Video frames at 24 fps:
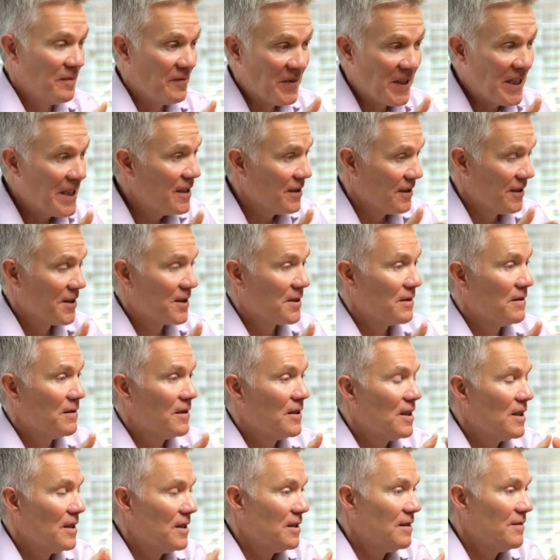vegans
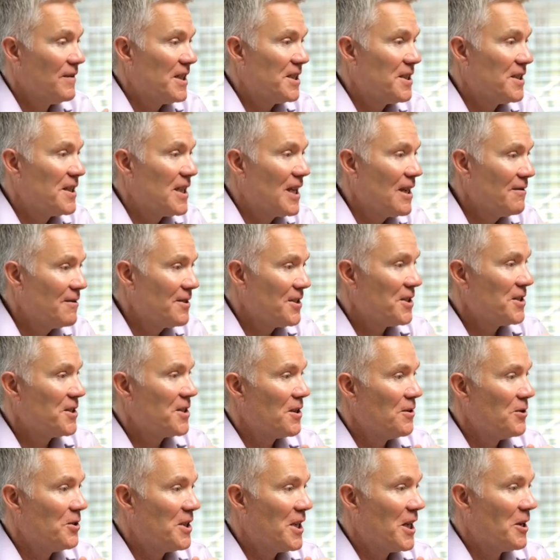and vegetarians
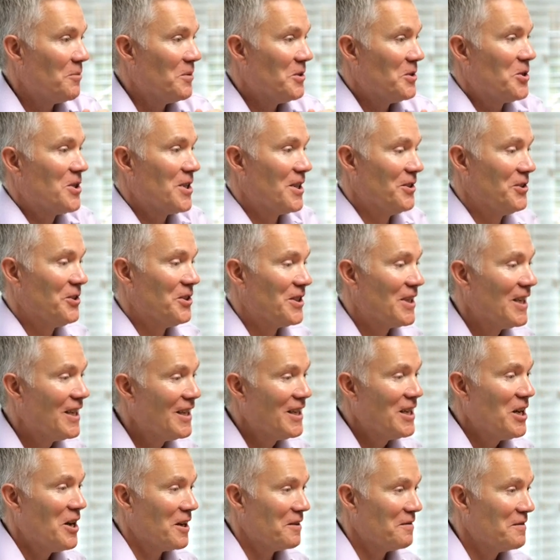associate with, such as
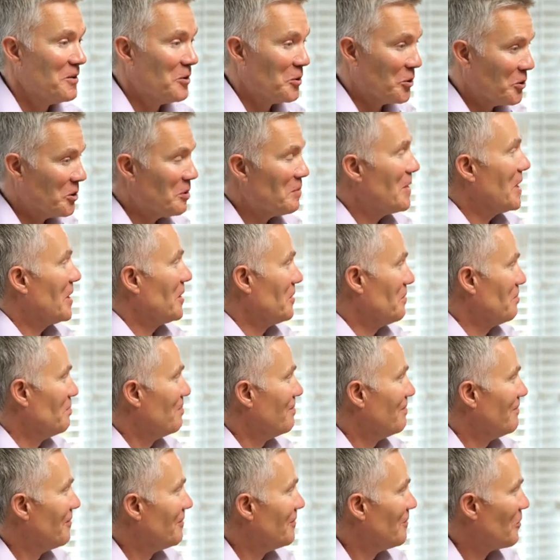I feel good about
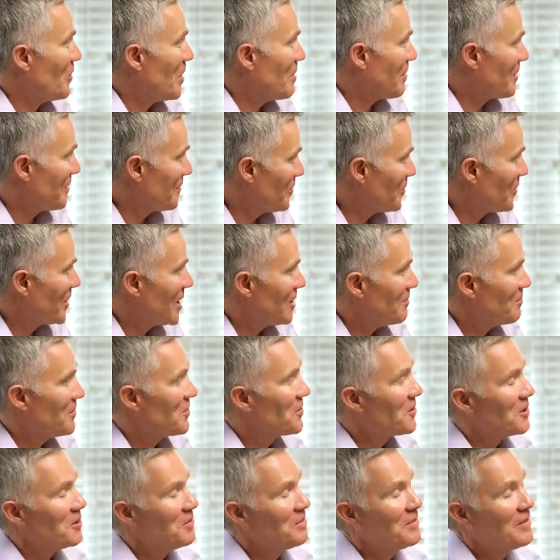where my food comes
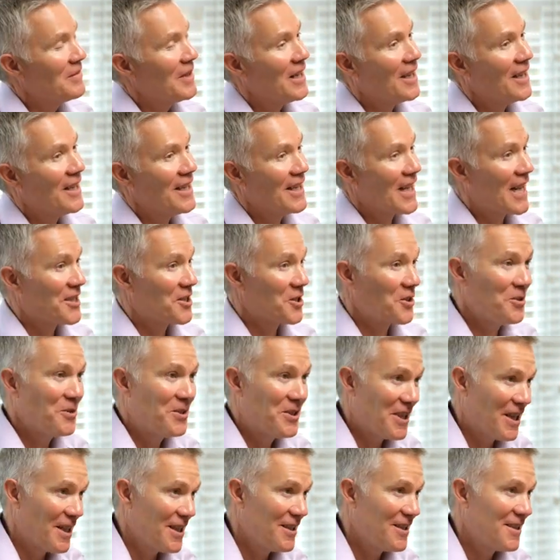from. Mm-hmm. It has a good
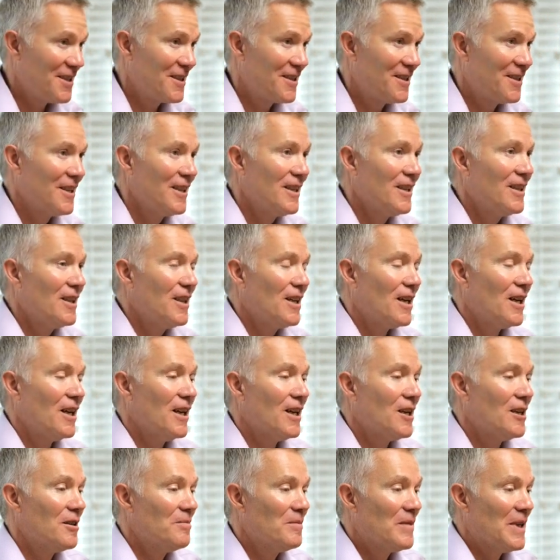taste.
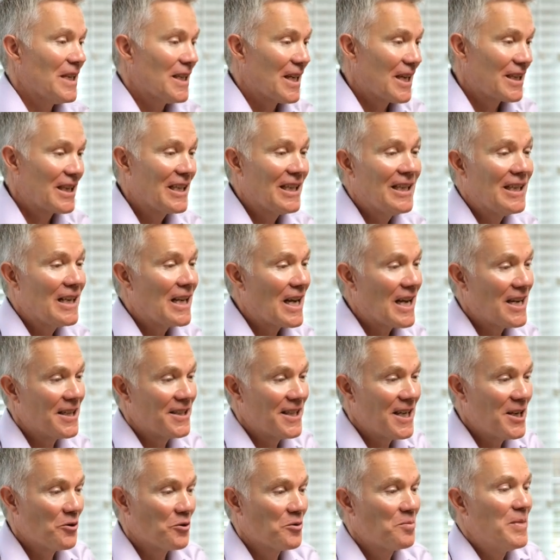Mm-hmm. It clearly has
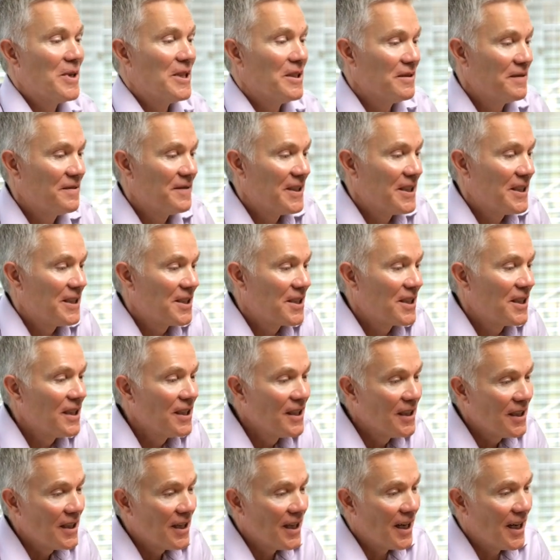health benefits.
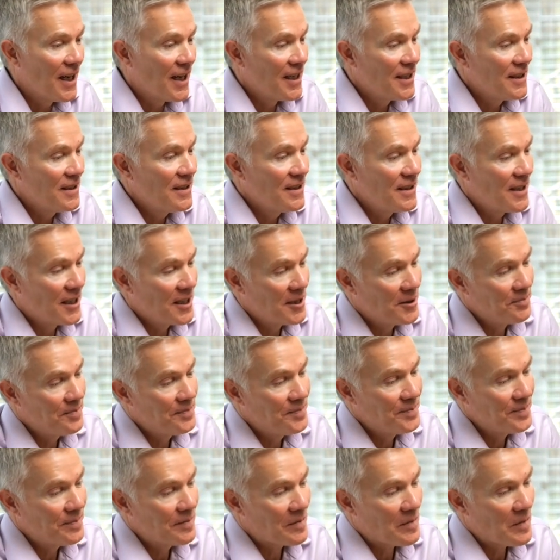
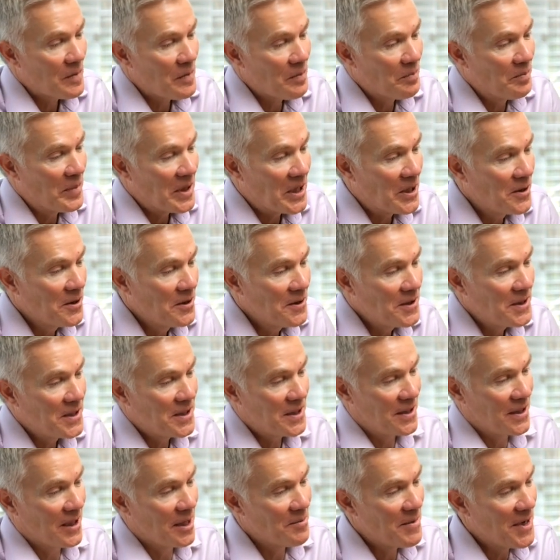And
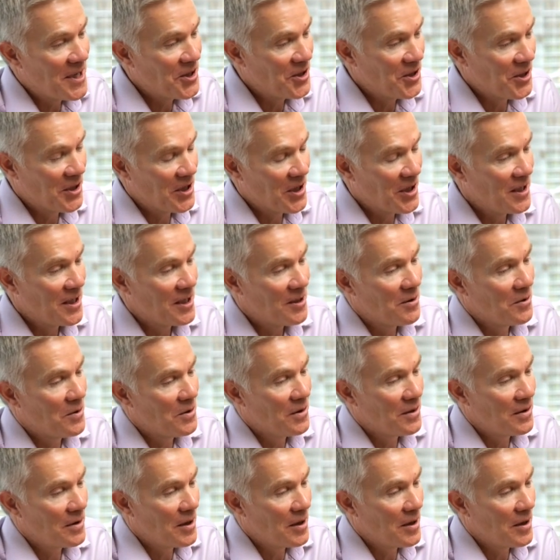because I mentioned earlier